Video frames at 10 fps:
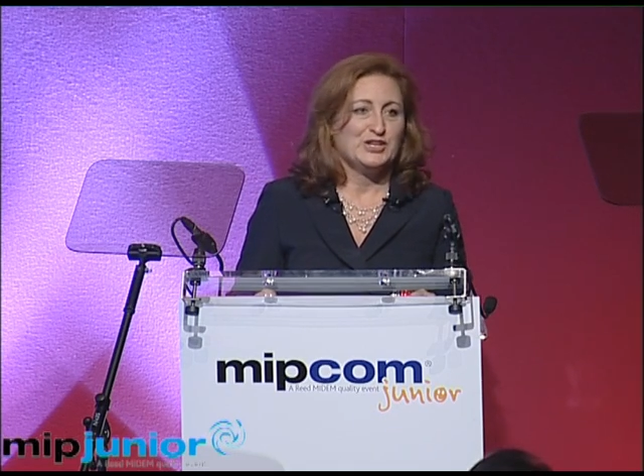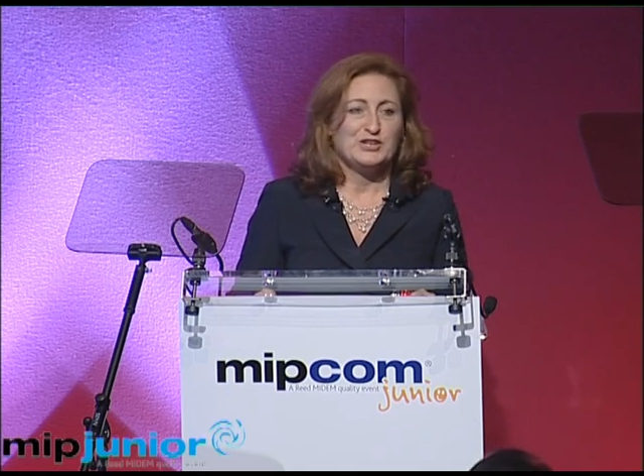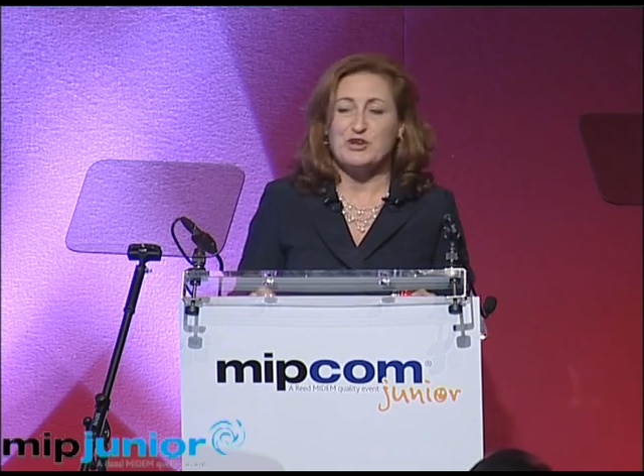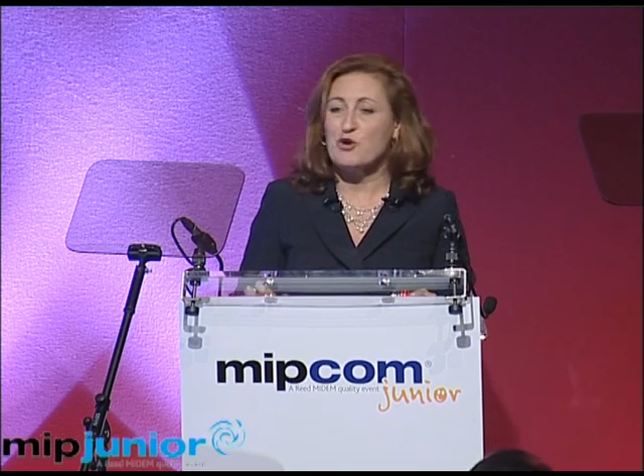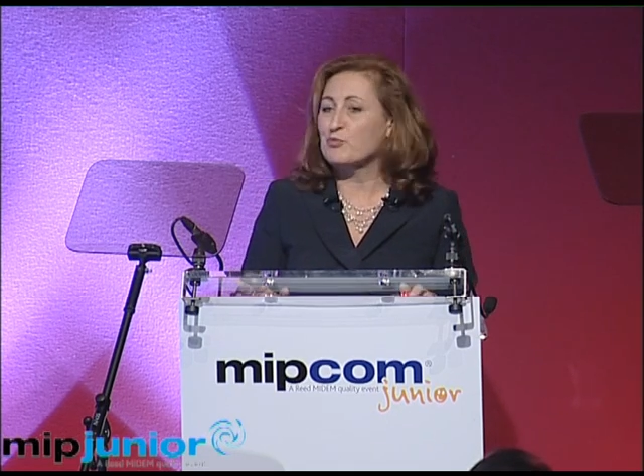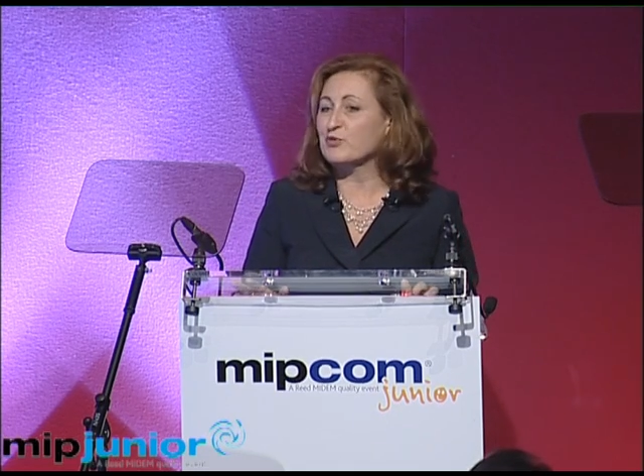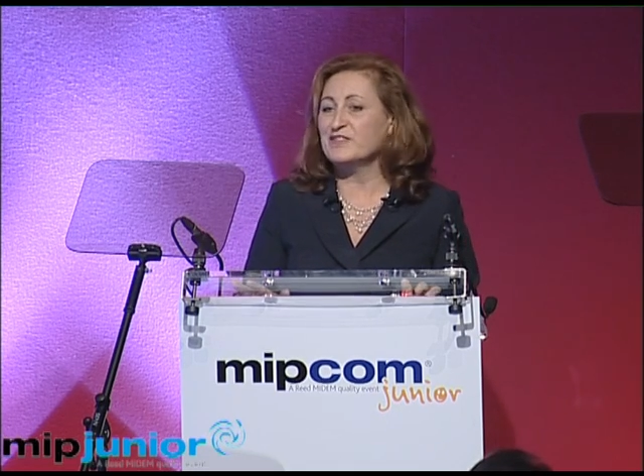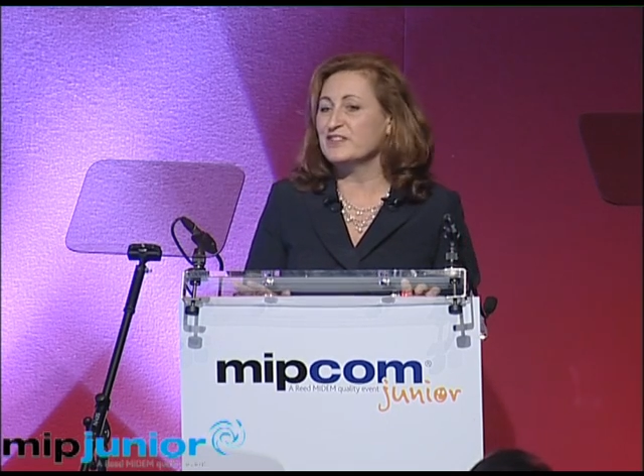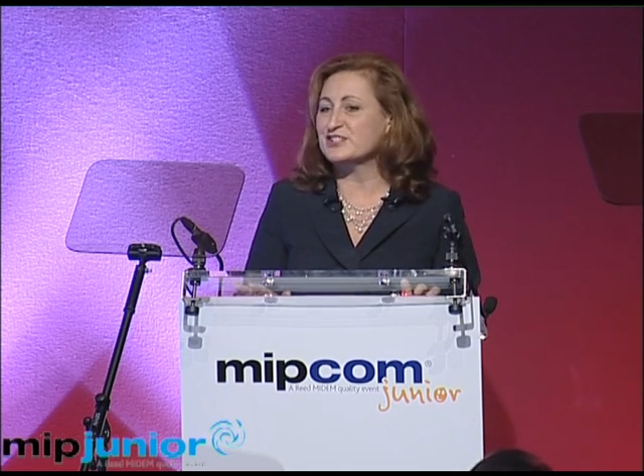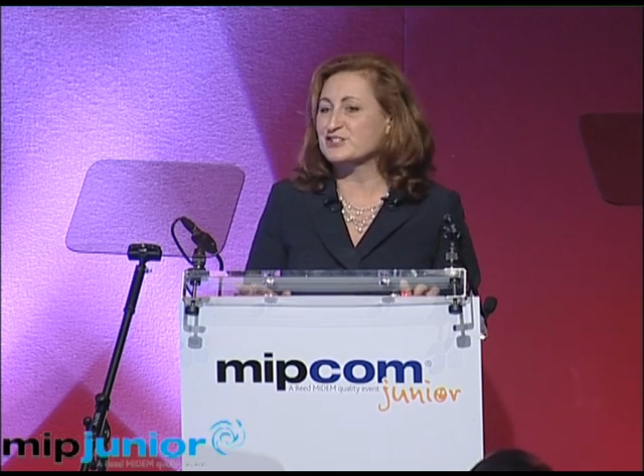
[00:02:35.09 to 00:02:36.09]
No
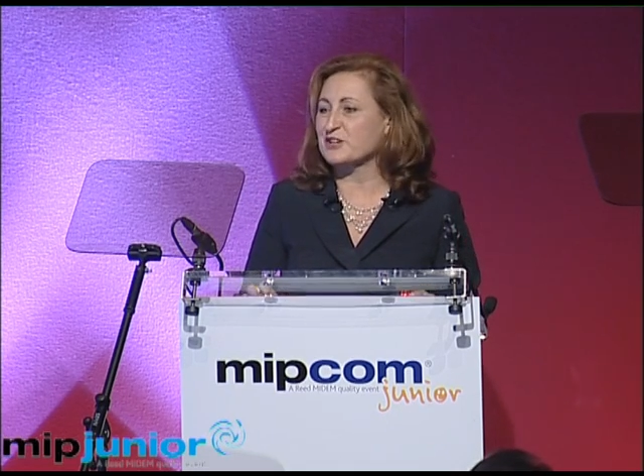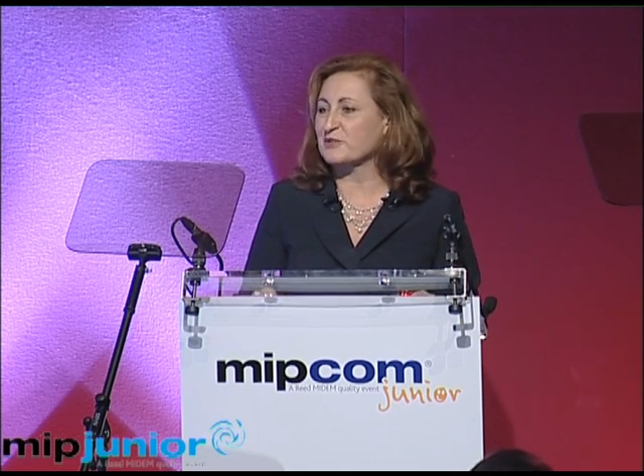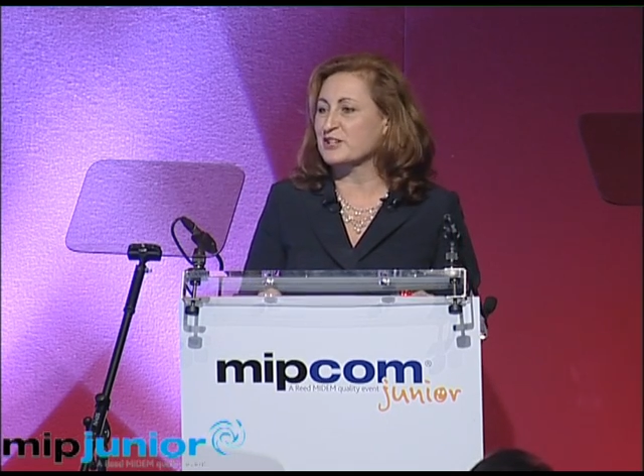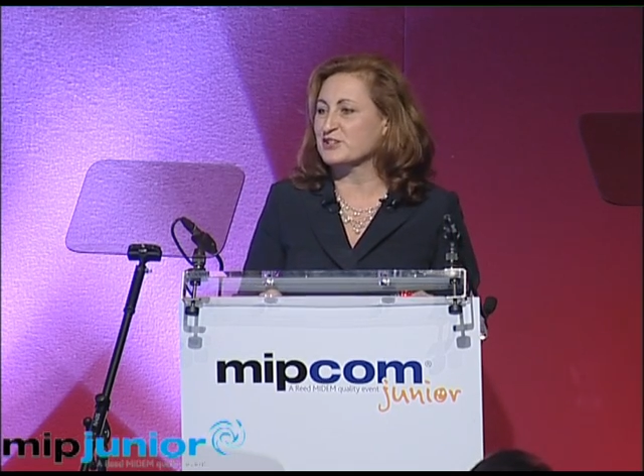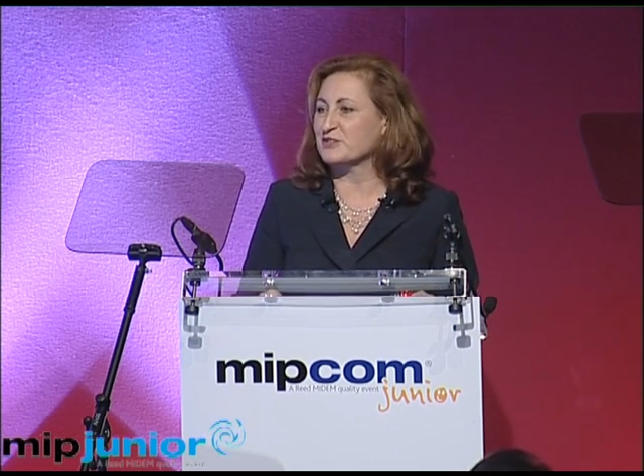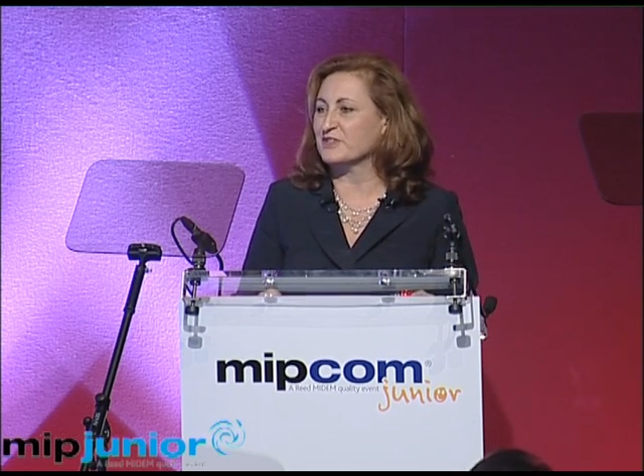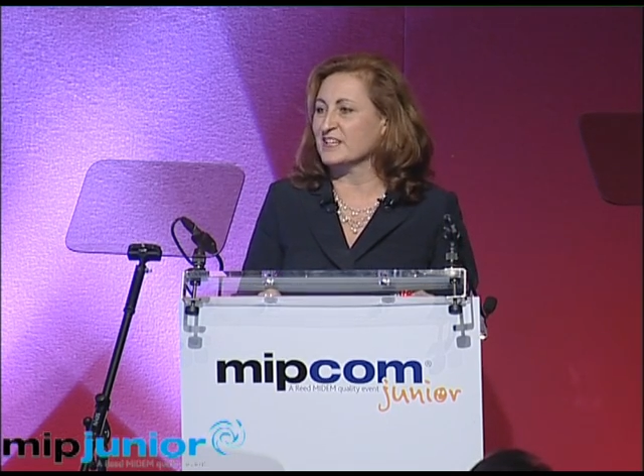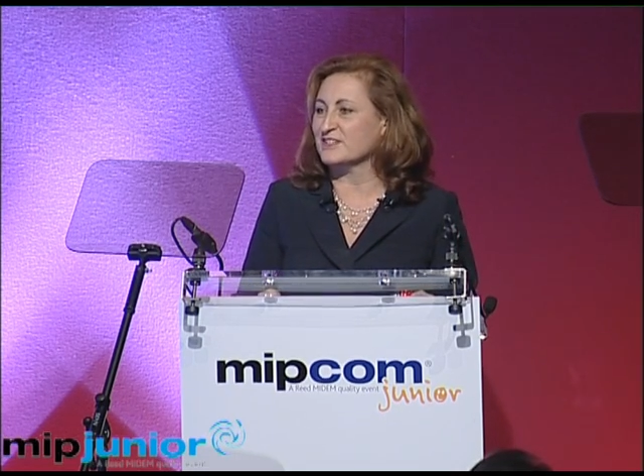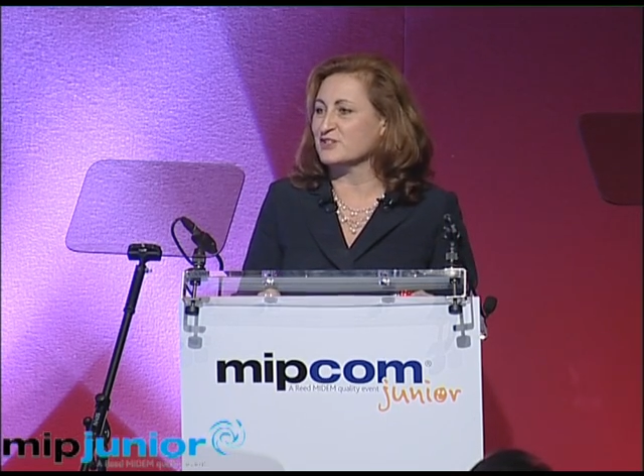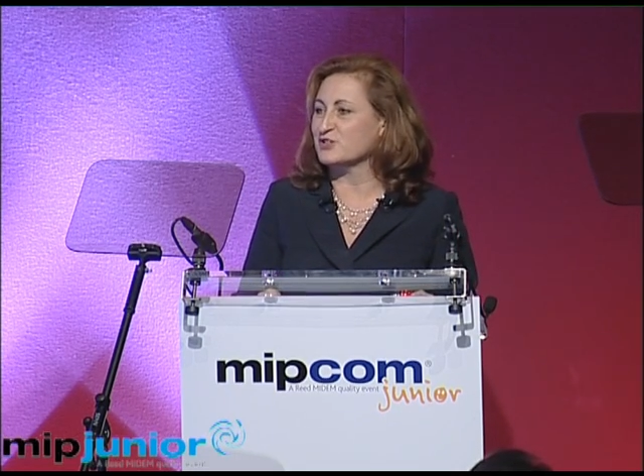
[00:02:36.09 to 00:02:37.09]
previous generation of
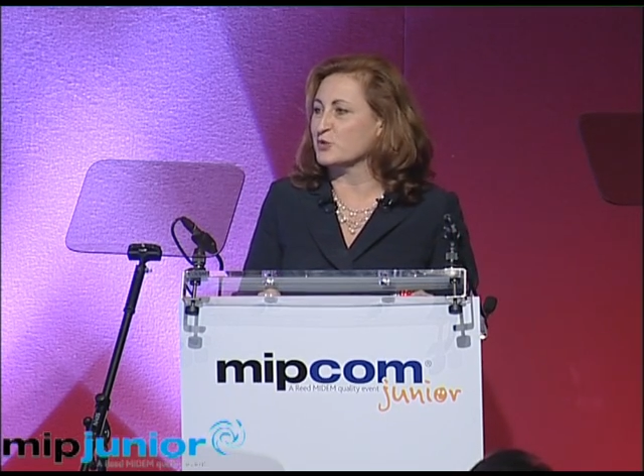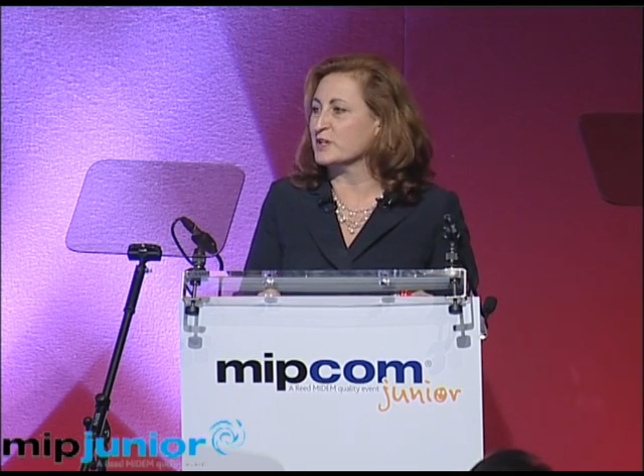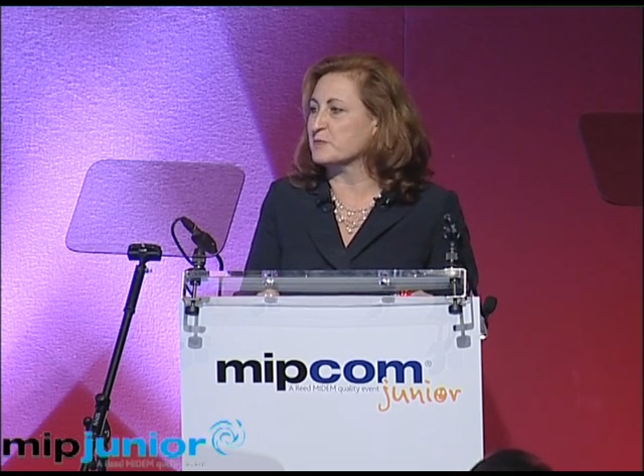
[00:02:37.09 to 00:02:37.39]
kids enjoyed